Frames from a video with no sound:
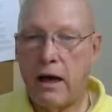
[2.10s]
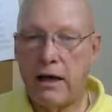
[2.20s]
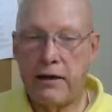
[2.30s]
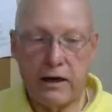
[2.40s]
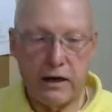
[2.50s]

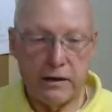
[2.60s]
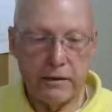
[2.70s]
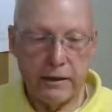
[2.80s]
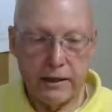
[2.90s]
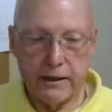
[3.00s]
Hi
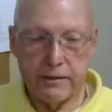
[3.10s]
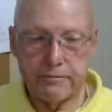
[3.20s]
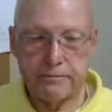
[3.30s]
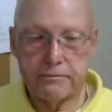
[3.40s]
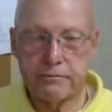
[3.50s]
there,
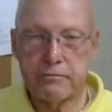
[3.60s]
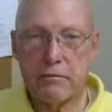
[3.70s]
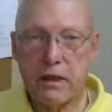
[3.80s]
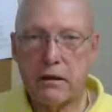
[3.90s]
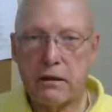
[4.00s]

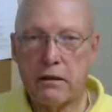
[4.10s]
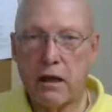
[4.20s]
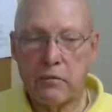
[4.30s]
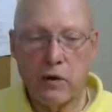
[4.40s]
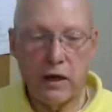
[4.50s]

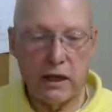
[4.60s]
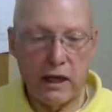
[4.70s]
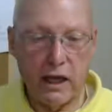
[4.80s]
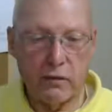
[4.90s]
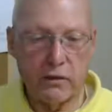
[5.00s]
Don
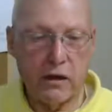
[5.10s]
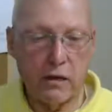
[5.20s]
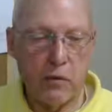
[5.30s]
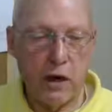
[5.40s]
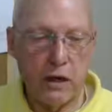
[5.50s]
Morgan again with
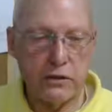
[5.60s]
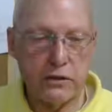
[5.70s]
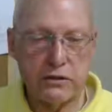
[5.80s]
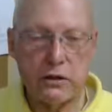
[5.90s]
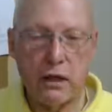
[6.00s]
Card
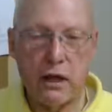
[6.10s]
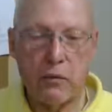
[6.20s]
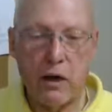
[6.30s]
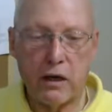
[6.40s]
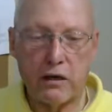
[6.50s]
Watchers.
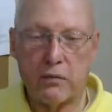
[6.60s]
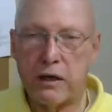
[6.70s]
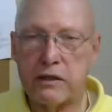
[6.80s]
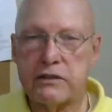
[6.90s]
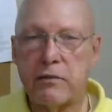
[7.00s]
I wanted to
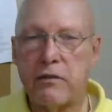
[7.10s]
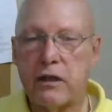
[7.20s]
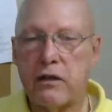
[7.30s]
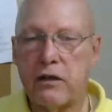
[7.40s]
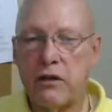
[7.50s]
bring
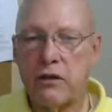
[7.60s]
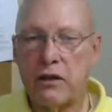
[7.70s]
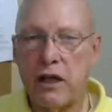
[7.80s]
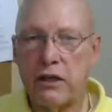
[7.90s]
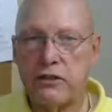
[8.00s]
something to your
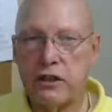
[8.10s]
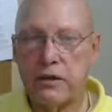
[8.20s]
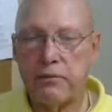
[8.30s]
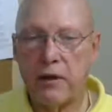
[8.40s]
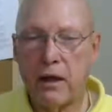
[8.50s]

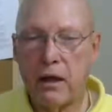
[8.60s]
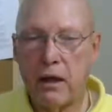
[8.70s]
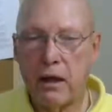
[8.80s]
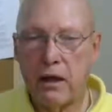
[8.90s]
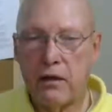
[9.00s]
attention.
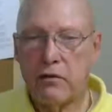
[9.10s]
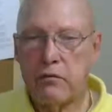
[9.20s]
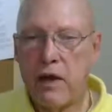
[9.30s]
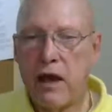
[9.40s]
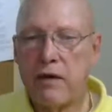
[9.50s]
You
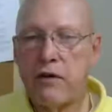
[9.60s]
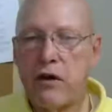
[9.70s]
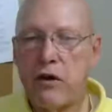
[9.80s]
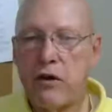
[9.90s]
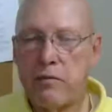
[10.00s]
may have
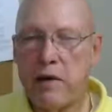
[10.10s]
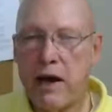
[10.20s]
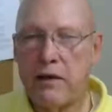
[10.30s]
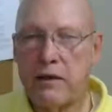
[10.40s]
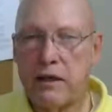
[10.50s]
heard
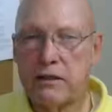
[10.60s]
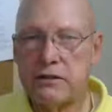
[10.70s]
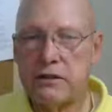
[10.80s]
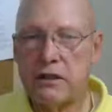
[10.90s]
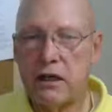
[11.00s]
about
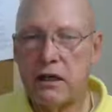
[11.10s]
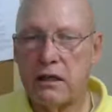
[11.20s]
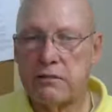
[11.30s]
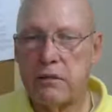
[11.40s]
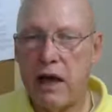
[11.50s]
this.
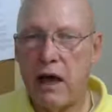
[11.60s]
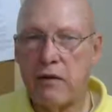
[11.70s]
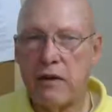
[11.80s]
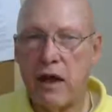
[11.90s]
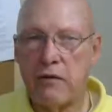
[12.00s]
It's been
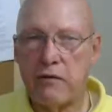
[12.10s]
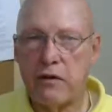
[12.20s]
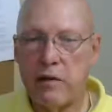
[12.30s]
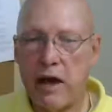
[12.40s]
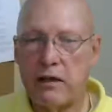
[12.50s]
out now for
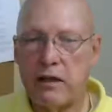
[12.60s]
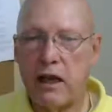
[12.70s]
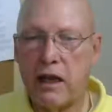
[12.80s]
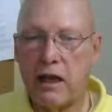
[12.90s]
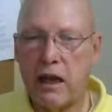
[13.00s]
about
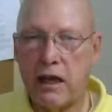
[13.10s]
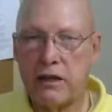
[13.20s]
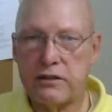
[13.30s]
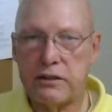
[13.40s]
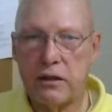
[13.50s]
10
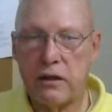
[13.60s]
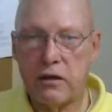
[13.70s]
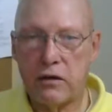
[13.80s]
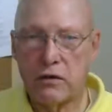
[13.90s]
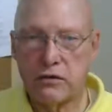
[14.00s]
days
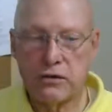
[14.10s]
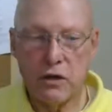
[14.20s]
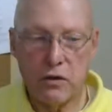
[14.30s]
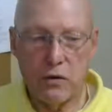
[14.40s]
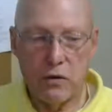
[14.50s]
or
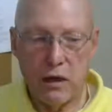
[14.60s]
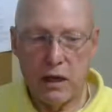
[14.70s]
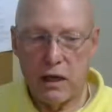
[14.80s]
so.